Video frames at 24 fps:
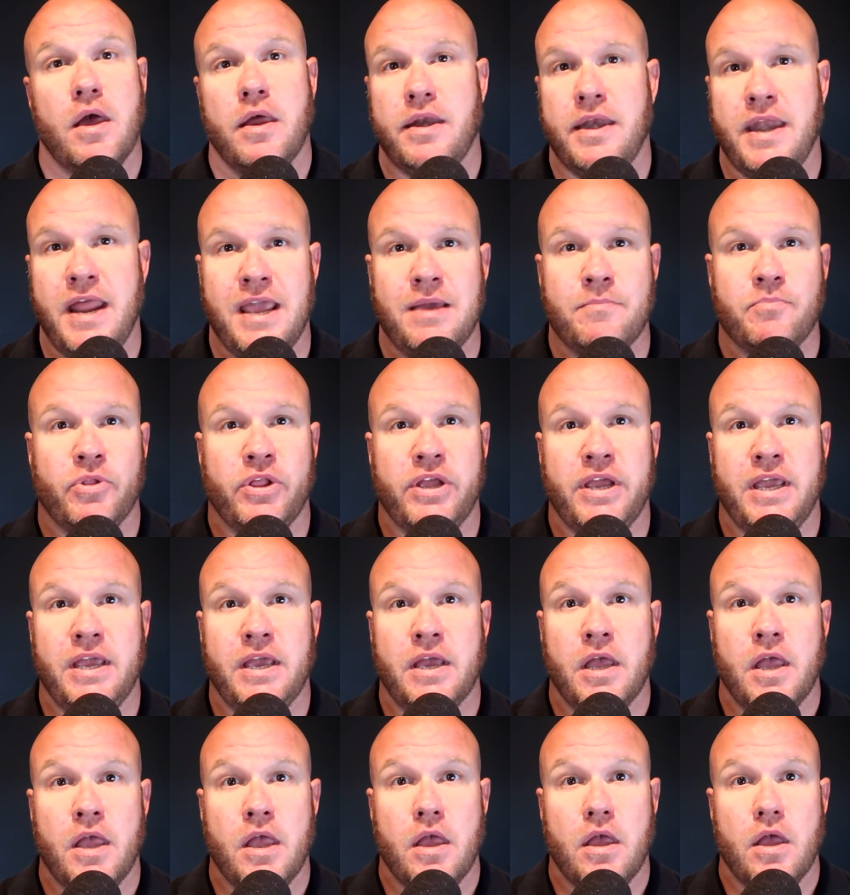namely
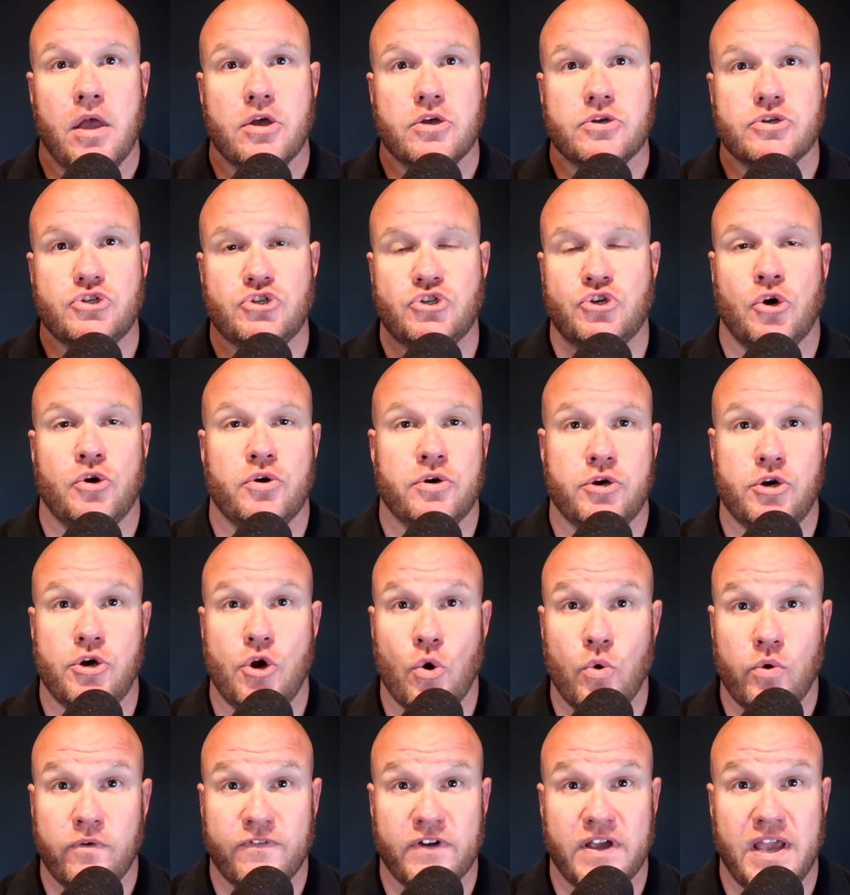certain
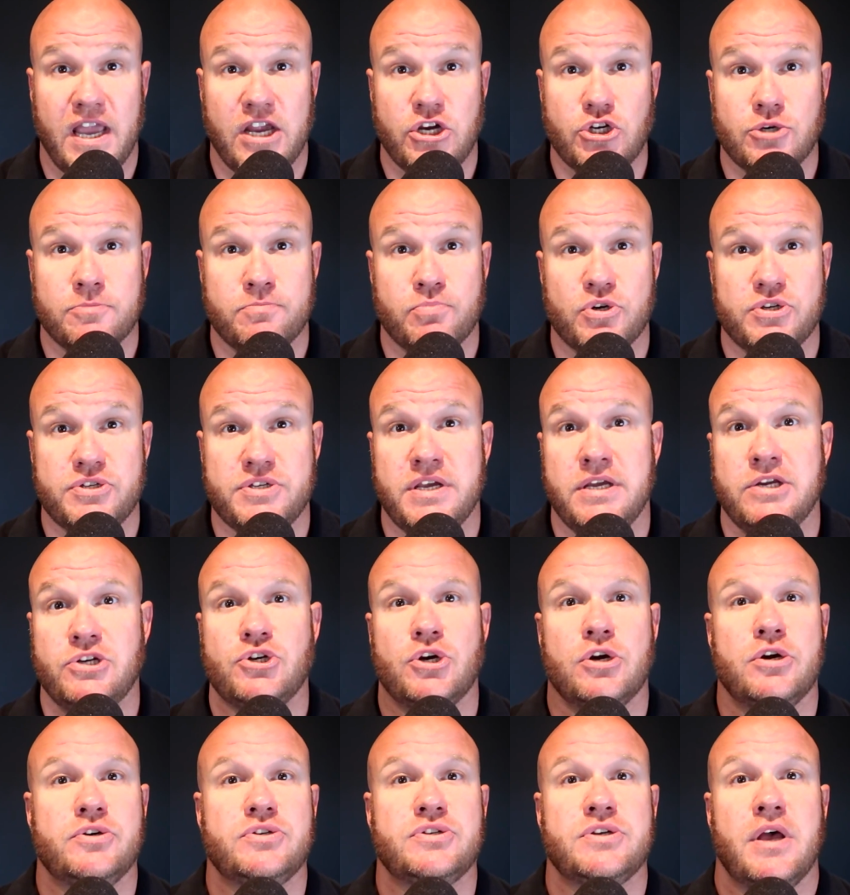notification
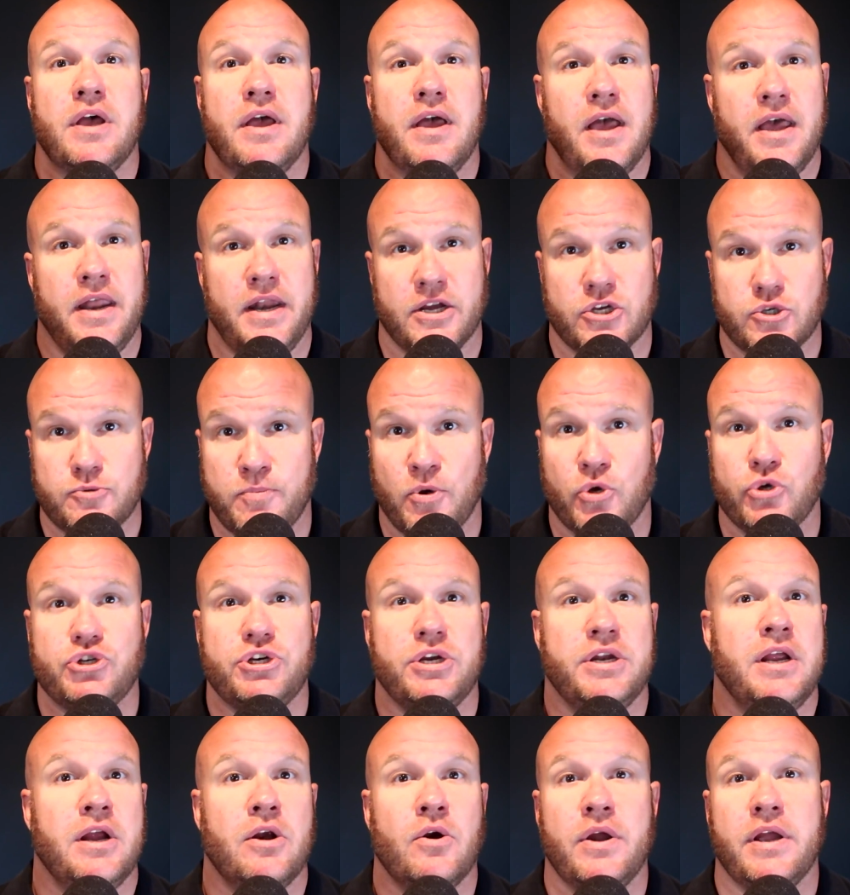procedures, an
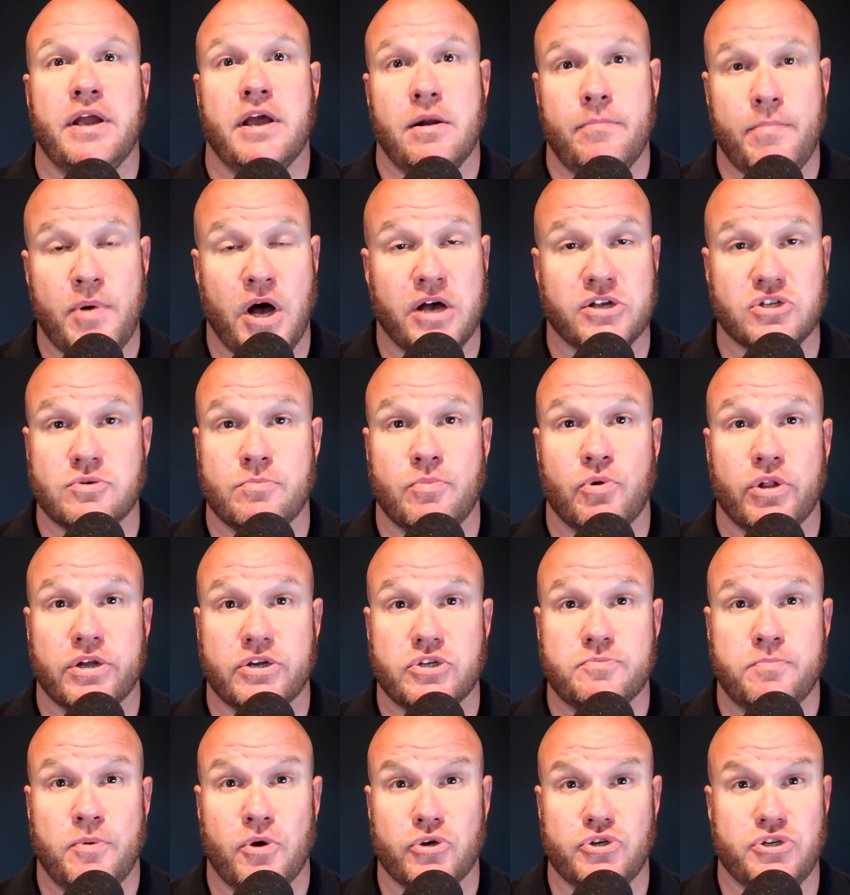expulsion hearing, and a possible
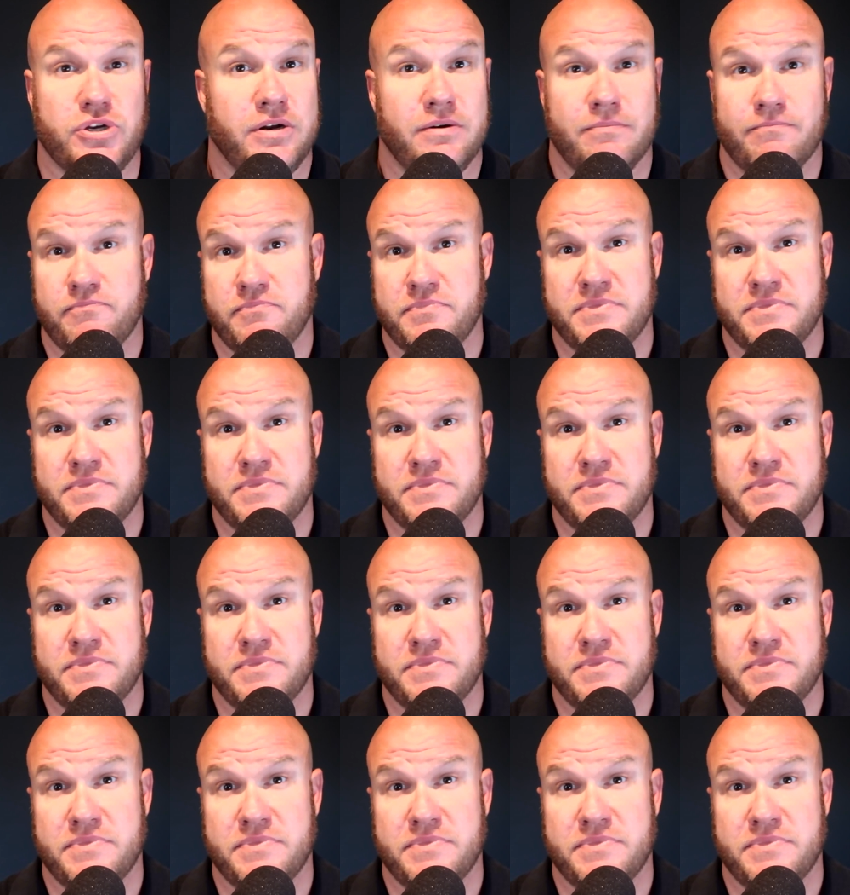expulsion.